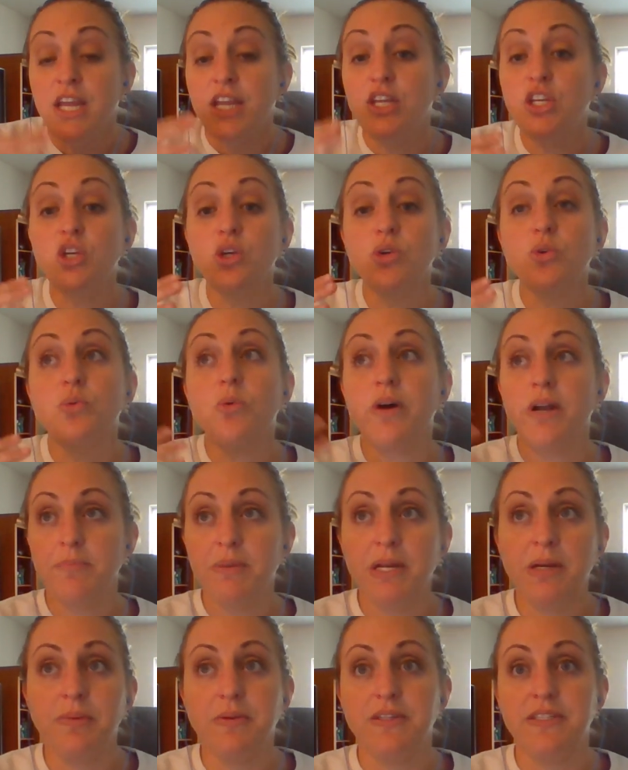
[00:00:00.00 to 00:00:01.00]
you want to
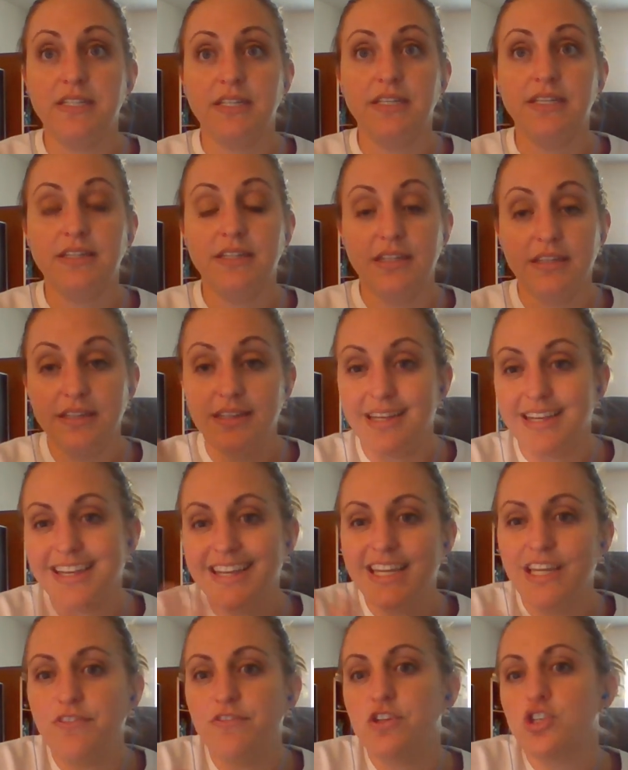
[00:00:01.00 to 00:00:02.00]
be able to
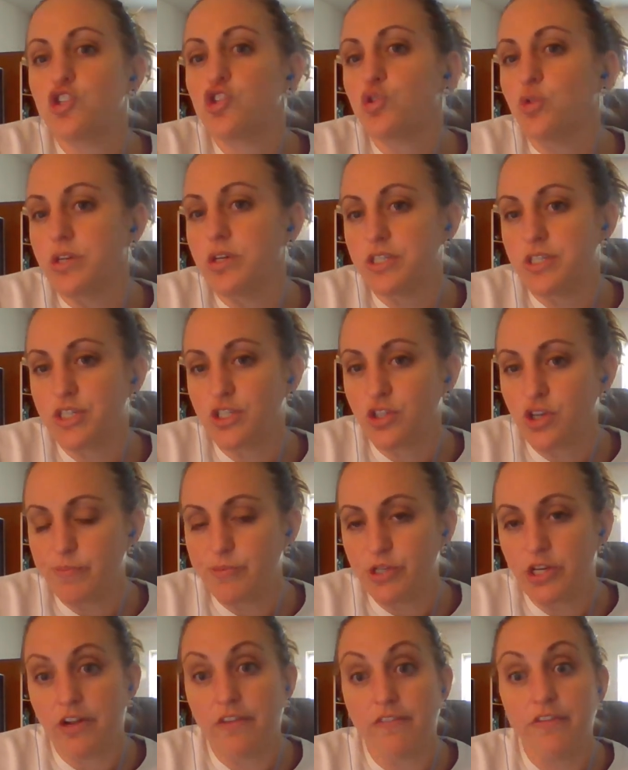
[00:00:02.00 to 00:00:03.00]
give a short
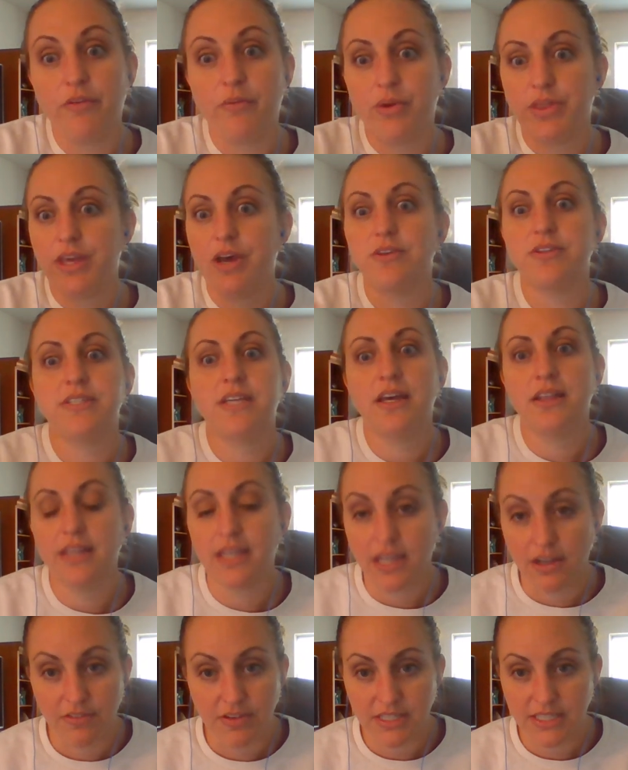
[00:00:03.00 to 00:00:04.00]
description of it without
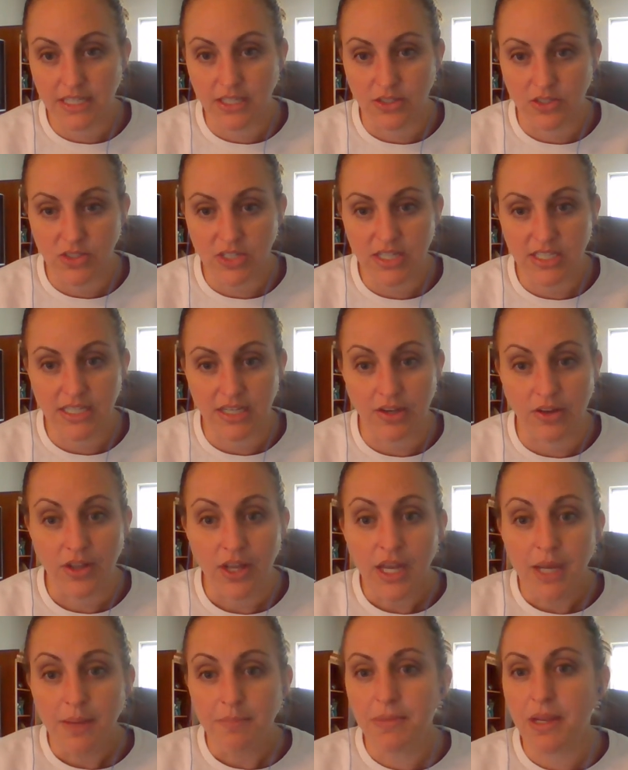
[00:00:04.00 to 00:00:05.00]
telling every single detail.
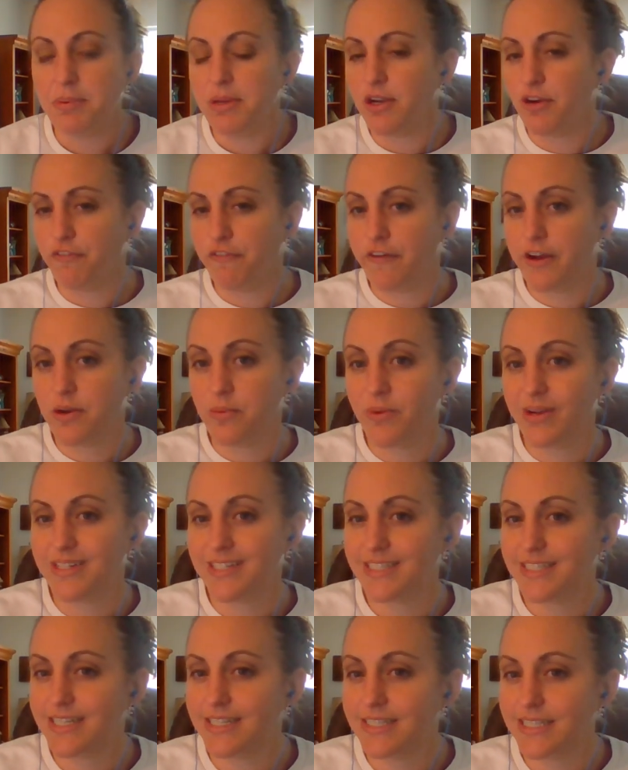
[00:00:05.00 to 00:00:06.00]
Maybe your friend
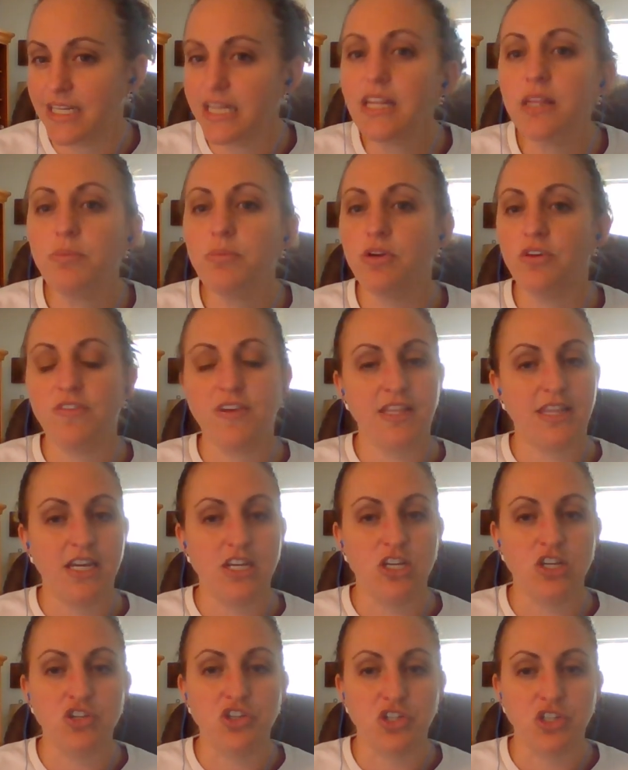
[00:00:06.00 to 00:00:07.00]
wants to see the movie
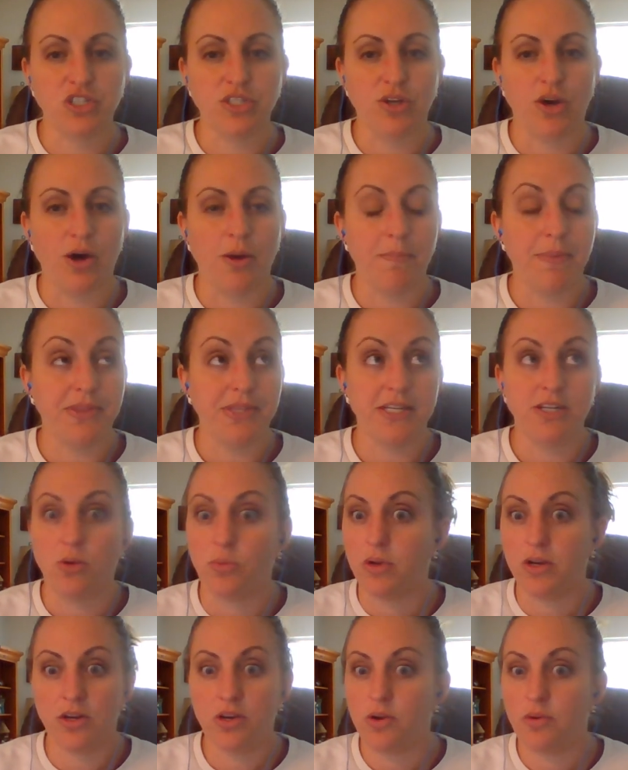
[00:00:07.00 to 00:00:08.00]
that you just saw, but they don't
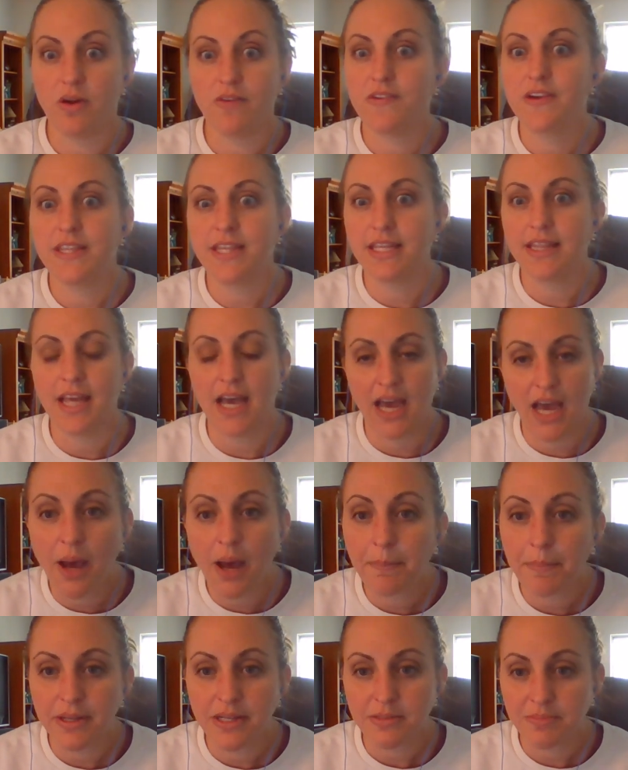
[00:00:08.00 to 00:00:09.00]
want to know everything that
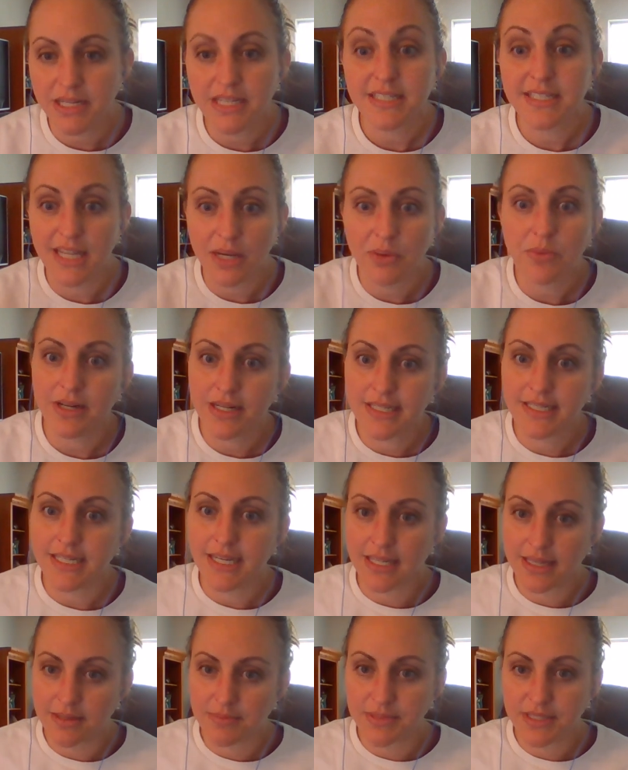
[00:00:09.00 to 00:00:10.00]
happened because they want to see
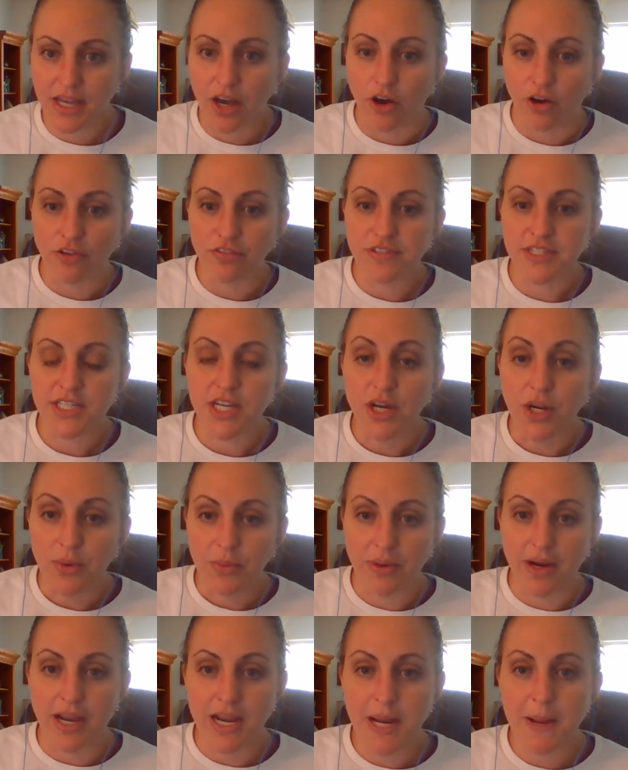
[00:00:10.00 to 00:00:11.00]
it themselves,
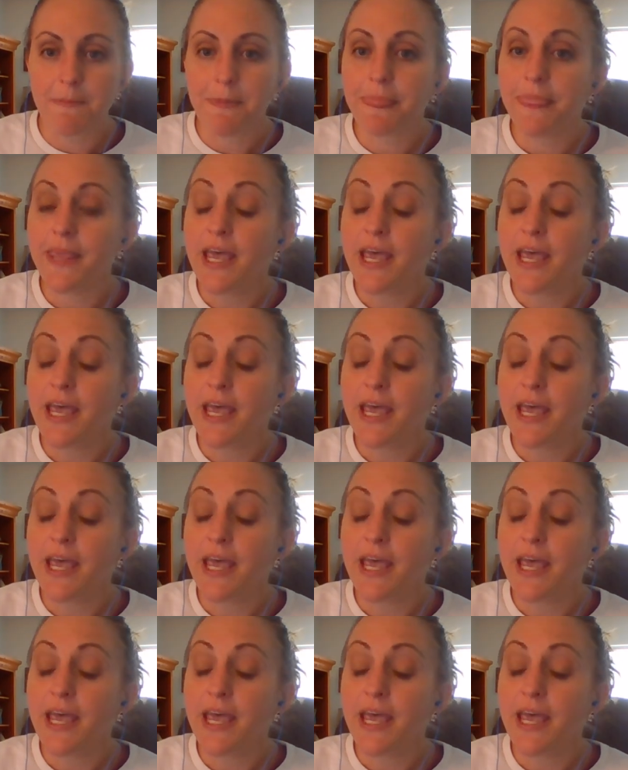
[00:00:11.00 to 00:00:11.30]
right?